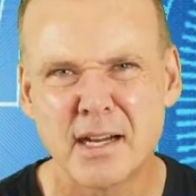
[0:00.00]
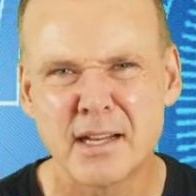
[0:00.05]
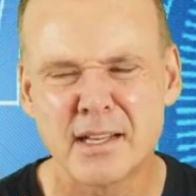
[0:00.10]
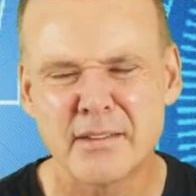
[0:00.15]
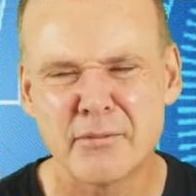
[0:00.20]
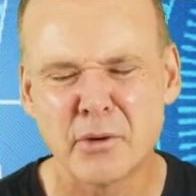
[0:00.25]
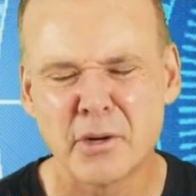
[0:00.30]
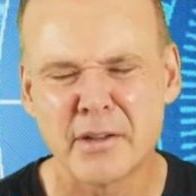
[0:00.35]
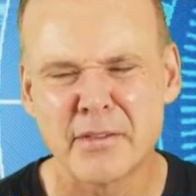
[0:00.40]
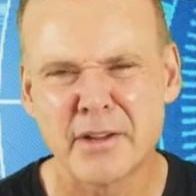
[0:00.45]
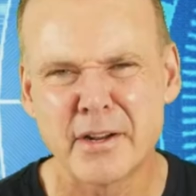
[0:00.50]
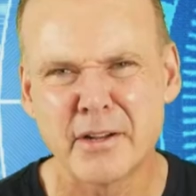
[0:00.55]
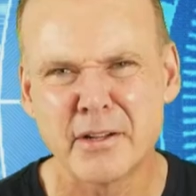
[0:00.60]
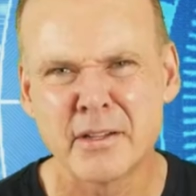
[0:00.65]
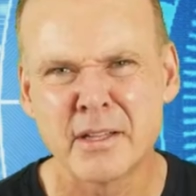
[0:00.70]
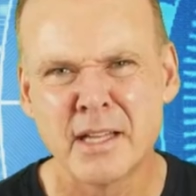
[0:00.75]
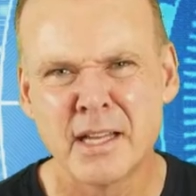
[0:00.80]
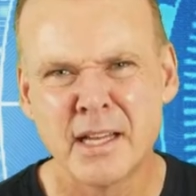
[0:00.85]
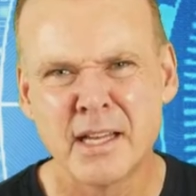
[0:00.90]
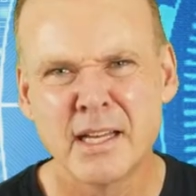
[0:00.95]
where
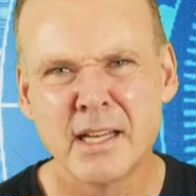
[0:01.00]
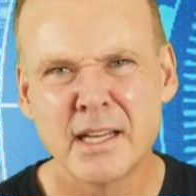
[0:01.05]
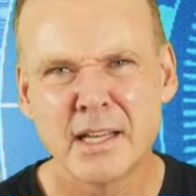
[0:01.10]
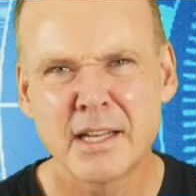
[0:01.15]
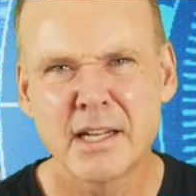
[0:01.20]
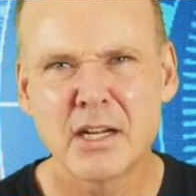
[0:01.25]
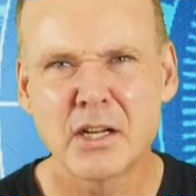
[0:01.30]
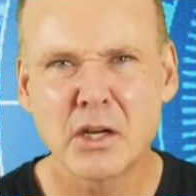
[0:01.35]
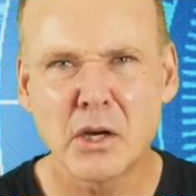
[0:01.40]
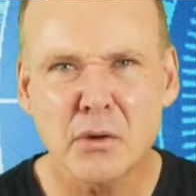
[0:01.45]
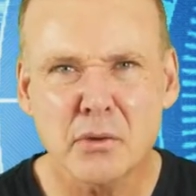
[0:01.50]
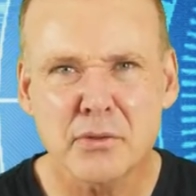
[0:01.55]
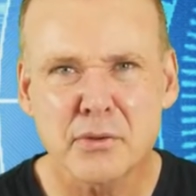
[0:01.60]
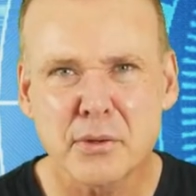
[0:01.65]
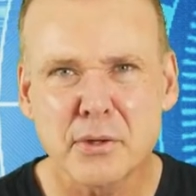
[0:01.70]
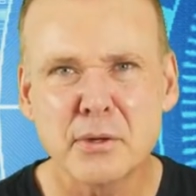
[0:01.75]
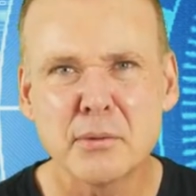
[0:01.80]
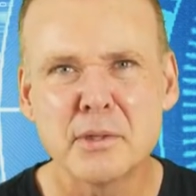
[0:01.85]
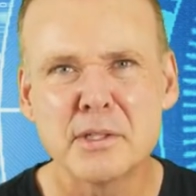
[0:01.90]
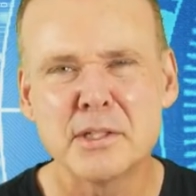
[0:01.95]
they'll go
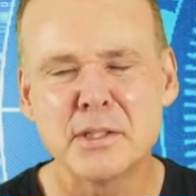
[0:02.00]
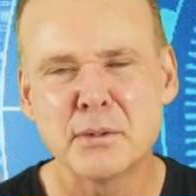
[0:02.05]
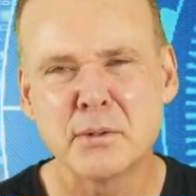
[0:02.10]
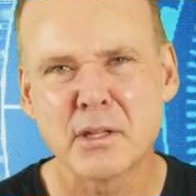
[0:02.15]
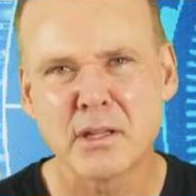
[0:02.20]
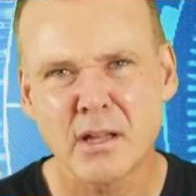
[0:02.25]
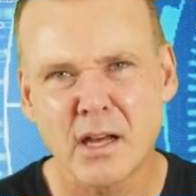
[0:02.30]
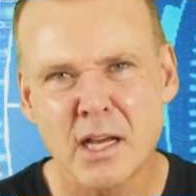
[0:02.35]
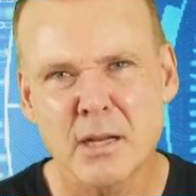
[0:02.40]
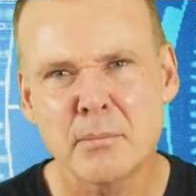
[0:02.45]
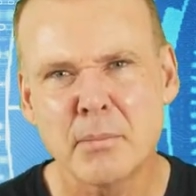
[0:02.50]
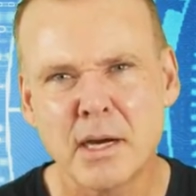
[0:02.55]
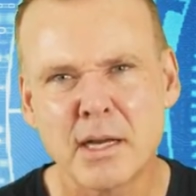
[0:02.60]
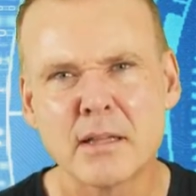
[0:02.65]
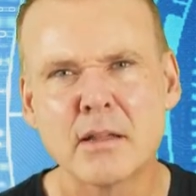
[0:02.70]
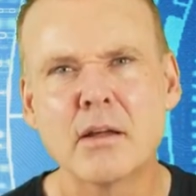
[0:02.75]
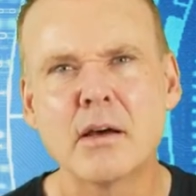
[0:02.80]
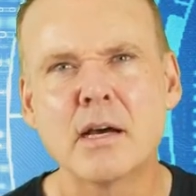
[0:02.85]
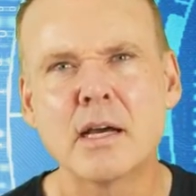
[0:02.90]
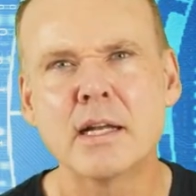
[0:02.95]
through and do a
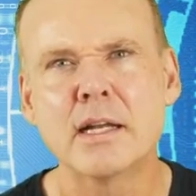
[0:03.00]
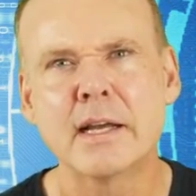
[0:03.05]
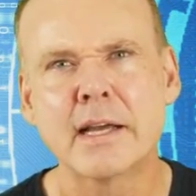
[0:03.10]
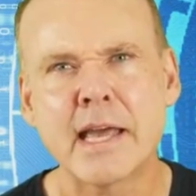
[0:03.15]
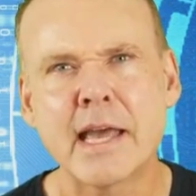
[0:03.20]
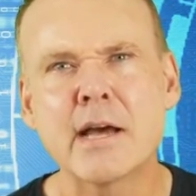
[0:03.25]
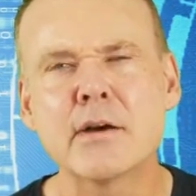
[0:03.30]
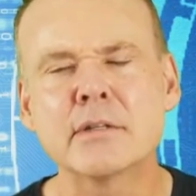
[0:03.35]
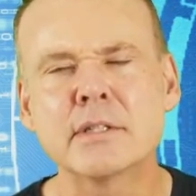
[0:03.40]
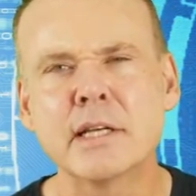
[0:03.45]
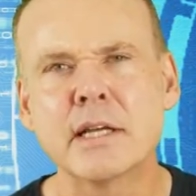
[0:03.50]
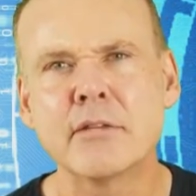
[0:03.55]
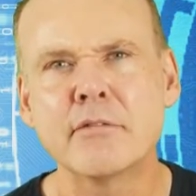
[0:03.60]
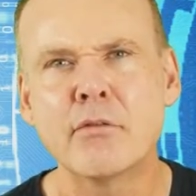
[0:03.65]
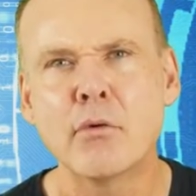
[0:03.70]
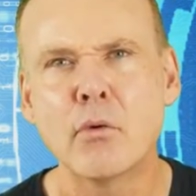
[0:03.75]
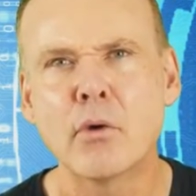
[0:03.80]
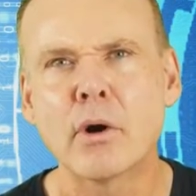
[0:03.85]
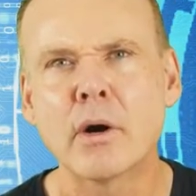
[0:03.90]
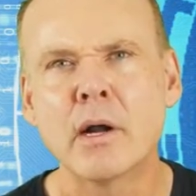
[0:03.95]
line-by-line accounting
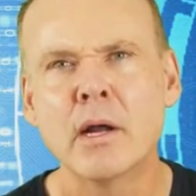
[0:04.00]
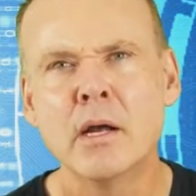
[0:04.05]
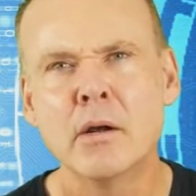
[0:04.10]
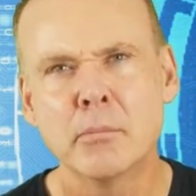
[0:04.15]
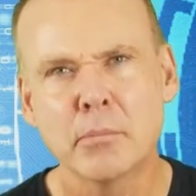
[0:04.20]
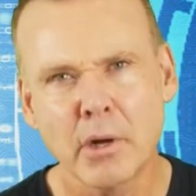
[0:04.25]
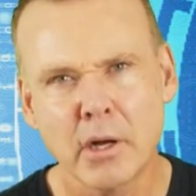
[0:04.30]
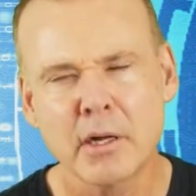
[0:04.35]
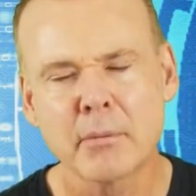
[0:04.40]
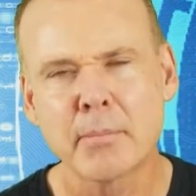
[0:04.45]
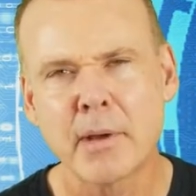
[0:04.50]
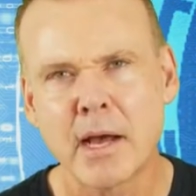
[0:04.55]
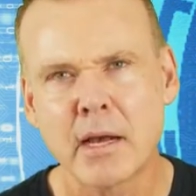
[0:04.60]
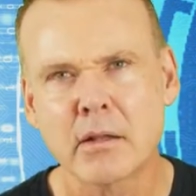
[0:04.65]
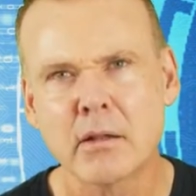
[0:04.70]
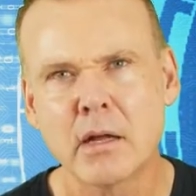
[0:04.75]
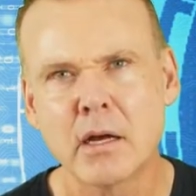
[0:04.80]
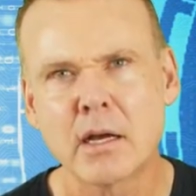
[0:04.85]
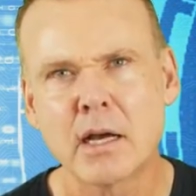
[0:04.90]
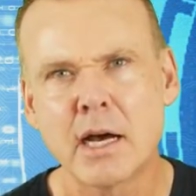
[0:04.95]
for product
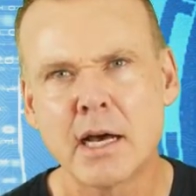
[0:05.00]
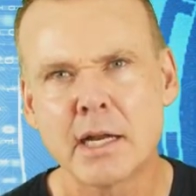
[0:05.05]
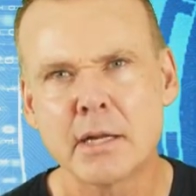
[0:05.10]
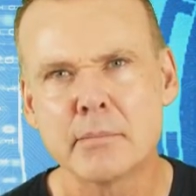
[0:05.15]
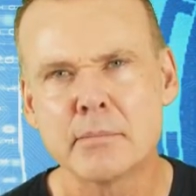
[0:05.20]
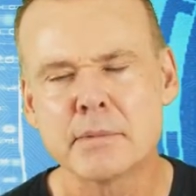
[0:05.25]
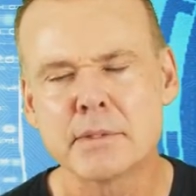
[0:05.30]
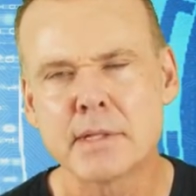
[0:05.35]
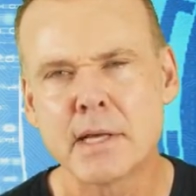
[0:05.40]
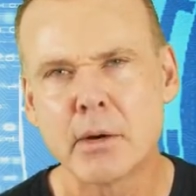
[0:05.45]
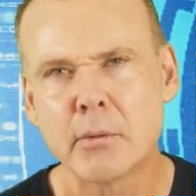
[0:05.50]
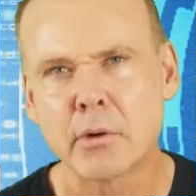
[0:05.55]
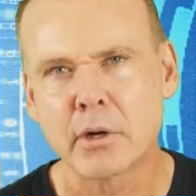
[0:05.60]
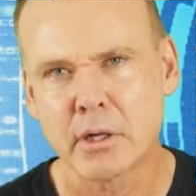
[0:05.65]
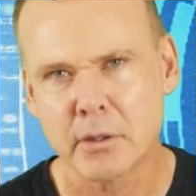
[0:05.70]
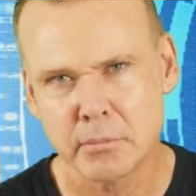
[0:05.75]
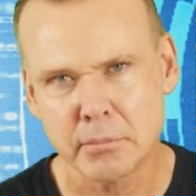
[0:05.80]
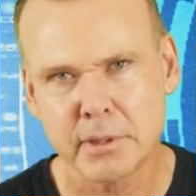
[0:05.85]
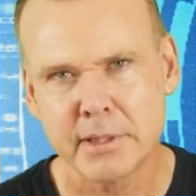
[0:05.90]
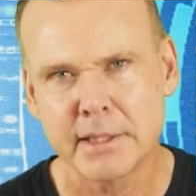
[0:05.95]
backlog items that were
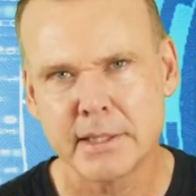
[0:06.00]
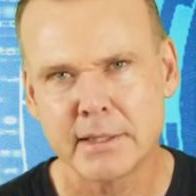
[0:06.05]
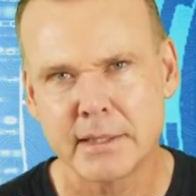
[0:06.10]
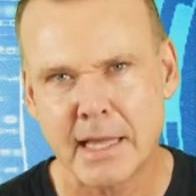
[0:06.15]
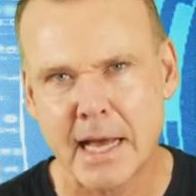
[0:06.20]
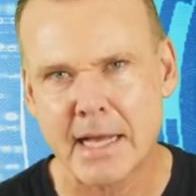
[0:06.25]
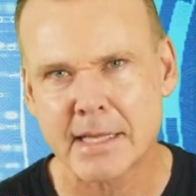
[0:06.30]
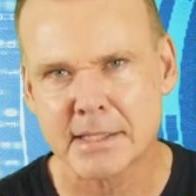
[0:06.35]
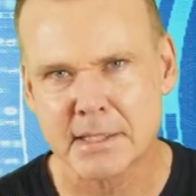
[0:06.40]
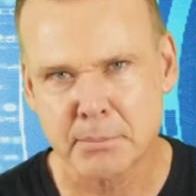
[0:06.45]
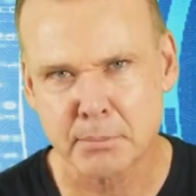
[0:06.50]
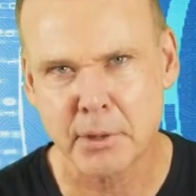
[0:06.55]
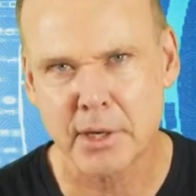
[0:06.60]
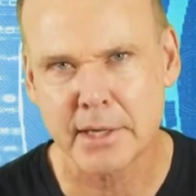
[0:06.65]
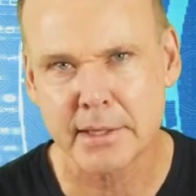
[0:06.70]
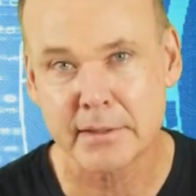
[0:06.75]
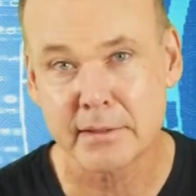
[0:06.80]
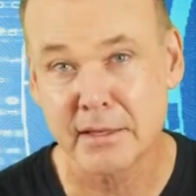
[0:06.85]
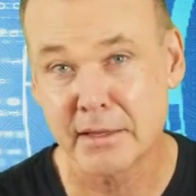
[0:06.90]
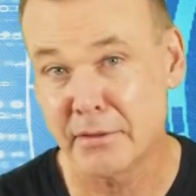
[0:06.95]
completed that
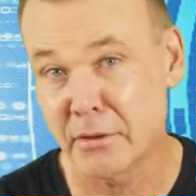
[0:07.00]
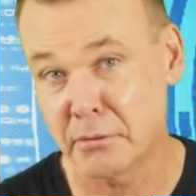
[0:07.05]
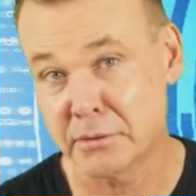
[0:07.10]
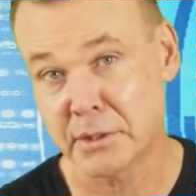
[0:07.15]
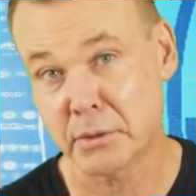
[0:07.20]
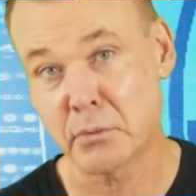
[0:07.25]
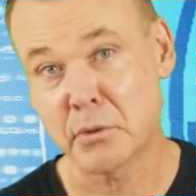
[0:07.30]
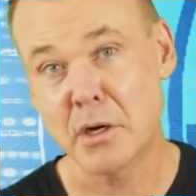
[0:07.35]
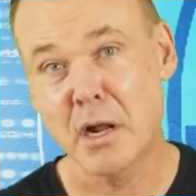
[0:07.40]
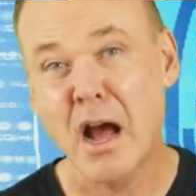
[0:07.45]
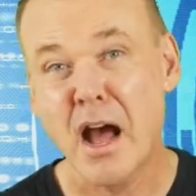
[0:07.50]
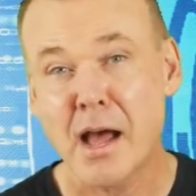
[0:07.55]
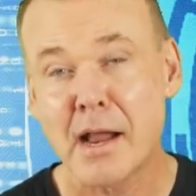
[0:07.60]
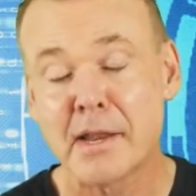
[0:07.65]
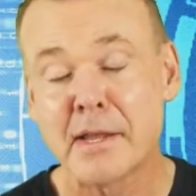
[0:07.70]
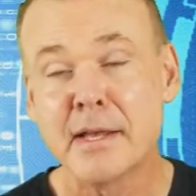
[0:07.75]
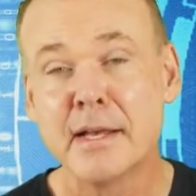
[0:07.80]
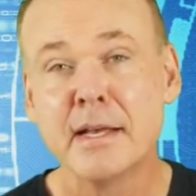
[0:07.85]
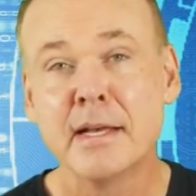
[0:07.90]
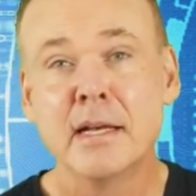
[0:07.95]
sprint and those that were not.